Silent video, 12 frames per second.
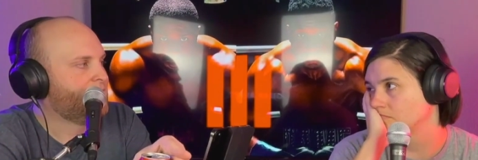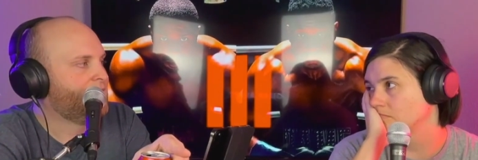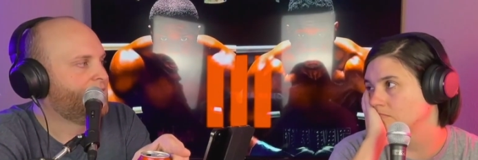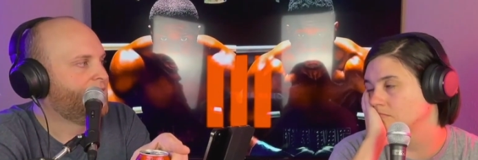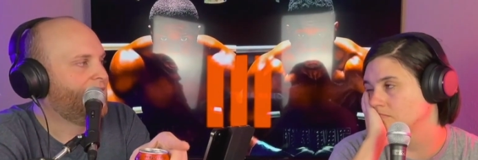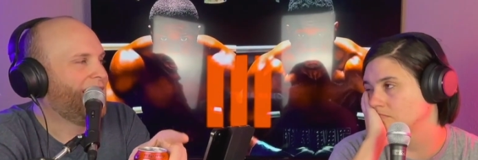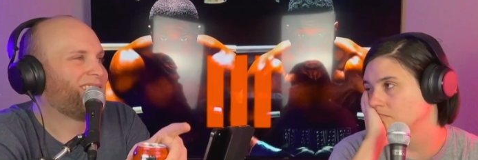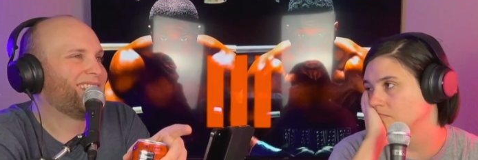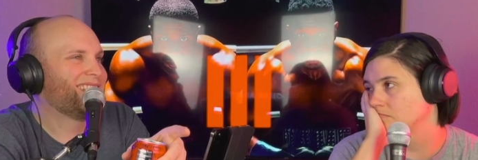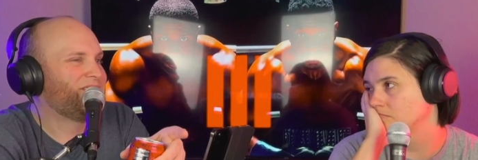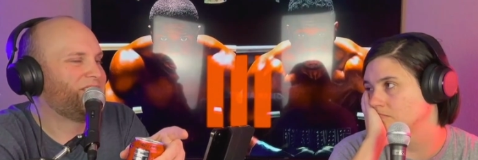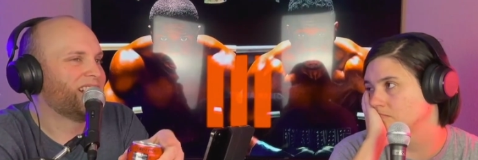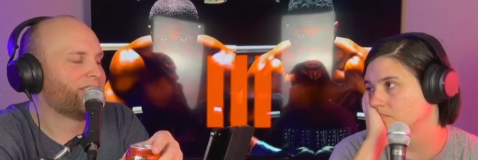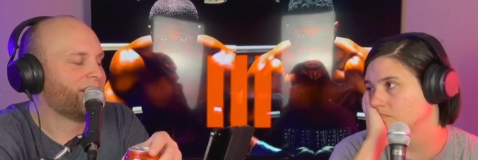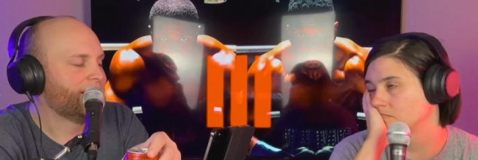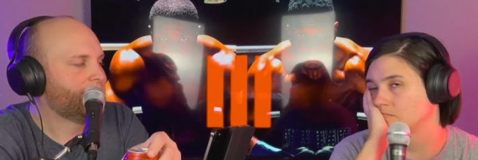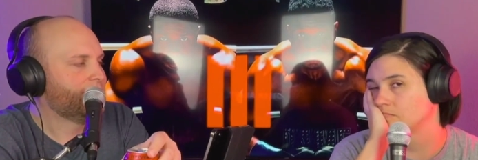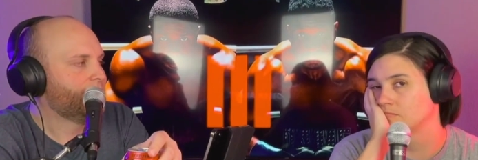Speaker 1: Mm-hmm. I really feel like
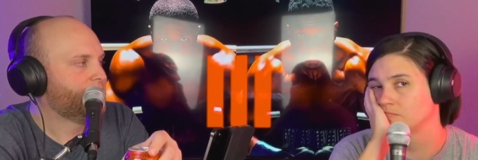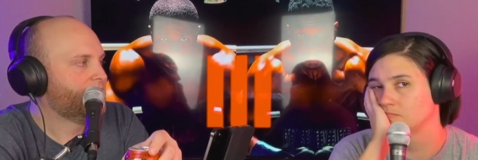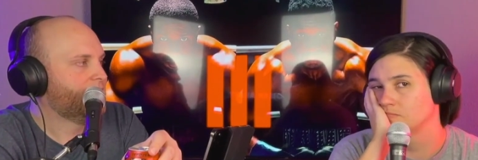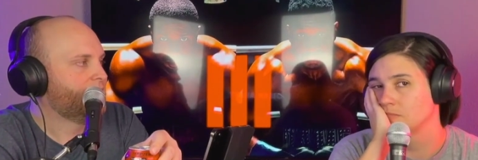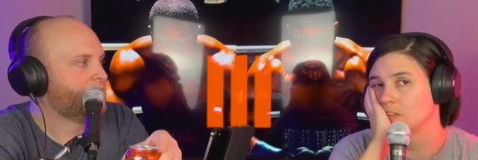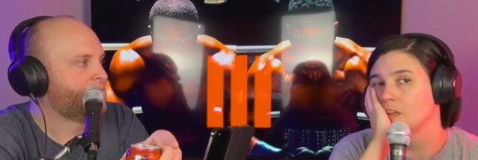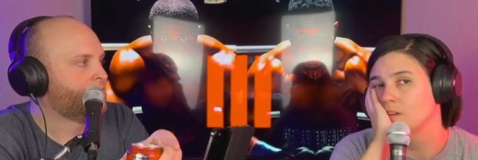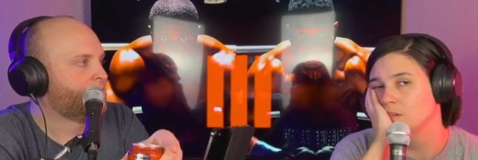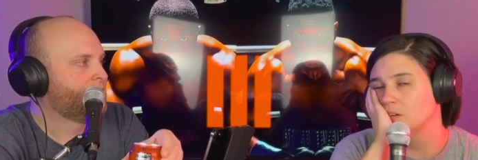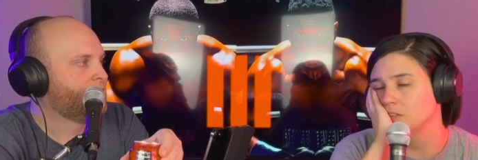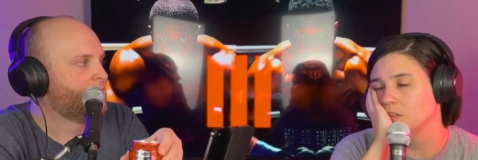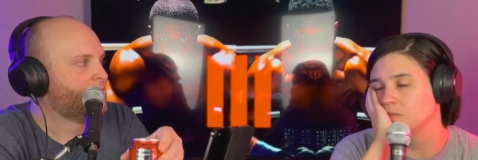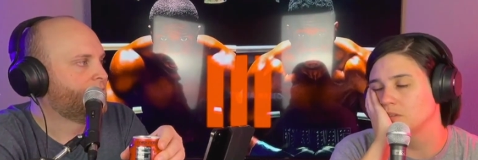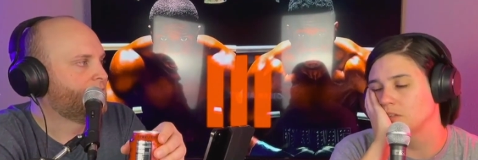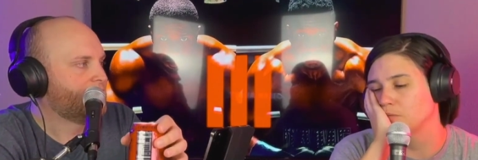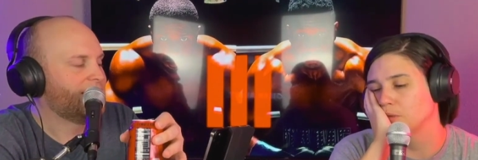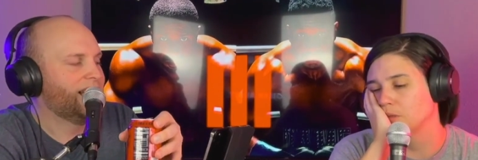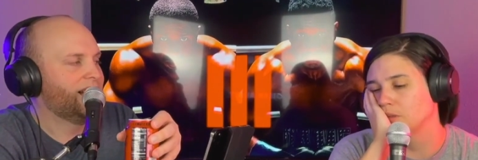Rocky would have been there. Rocky would
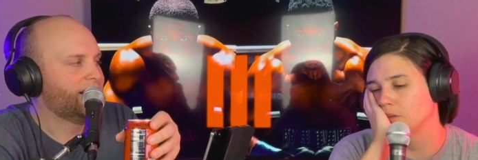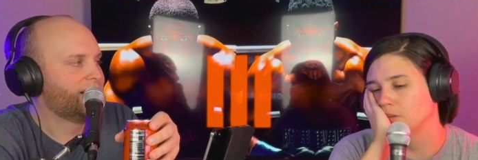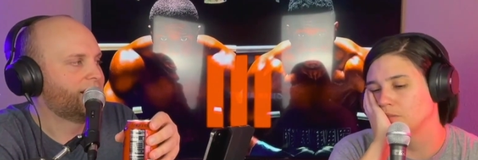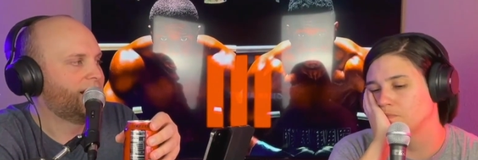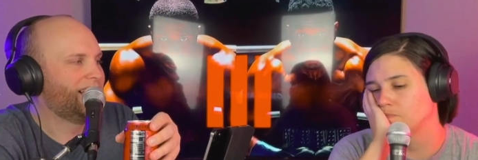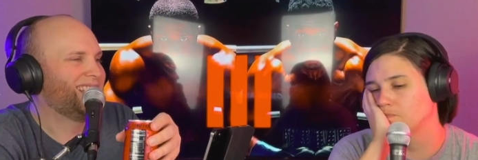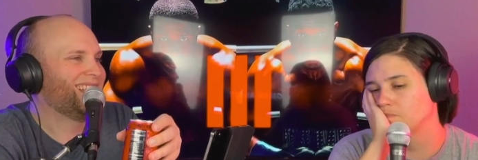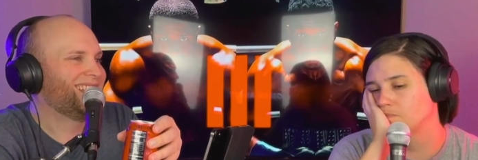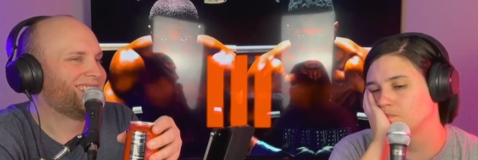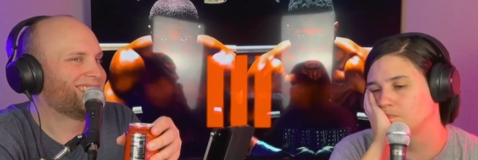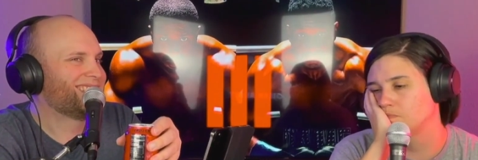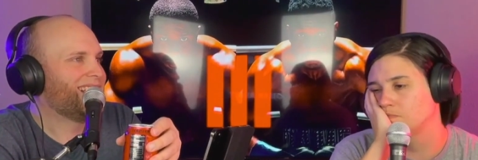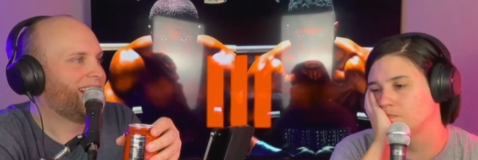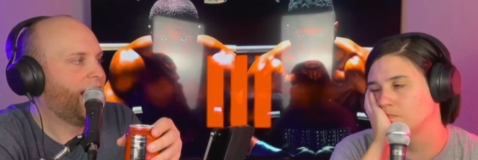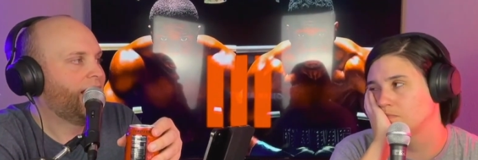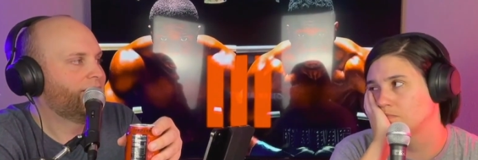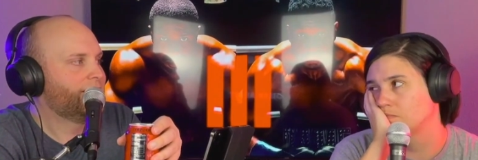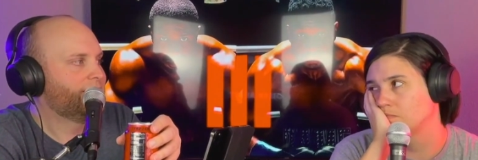have. Yeah, there. And like just not
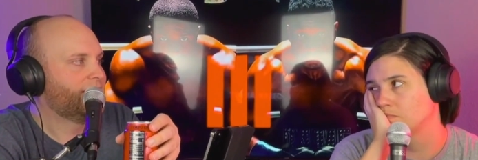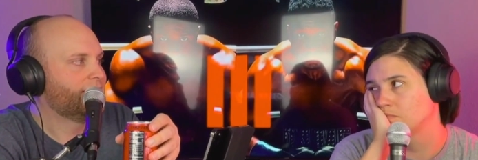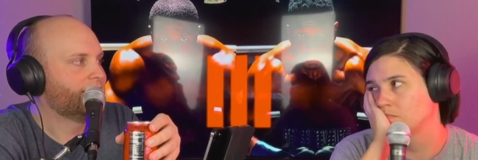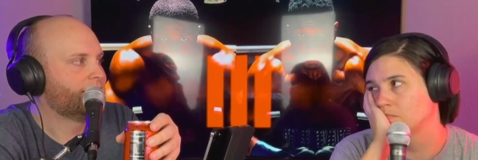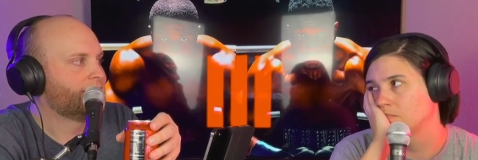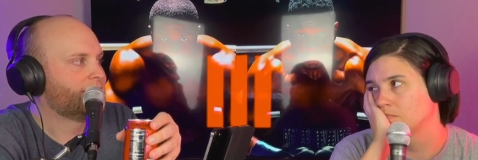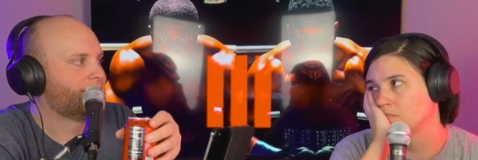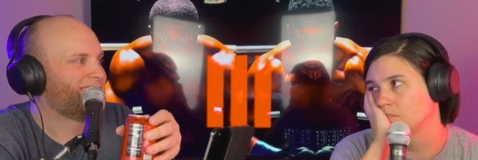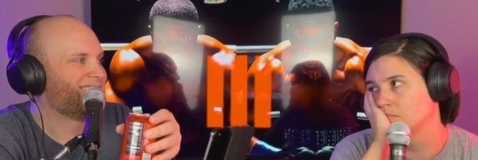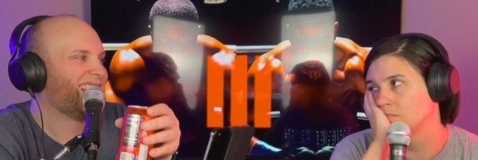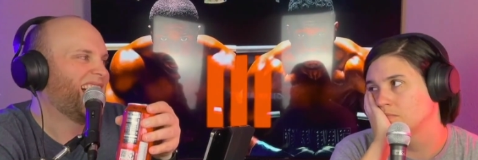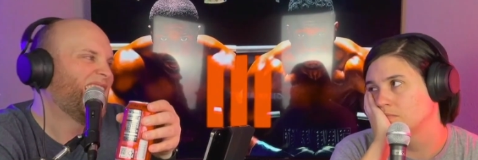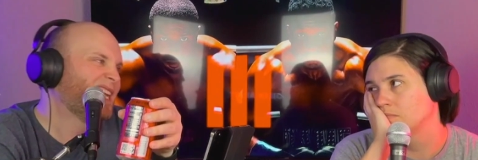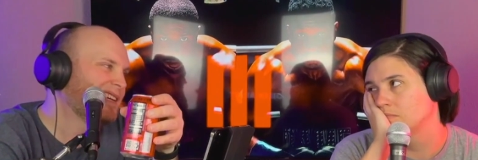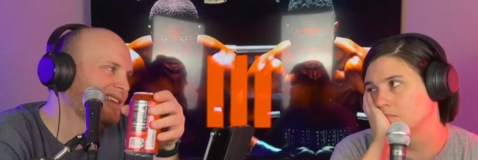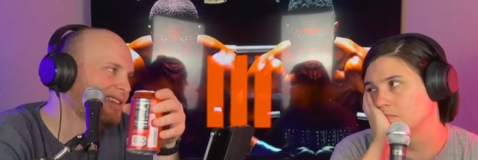having him there, kind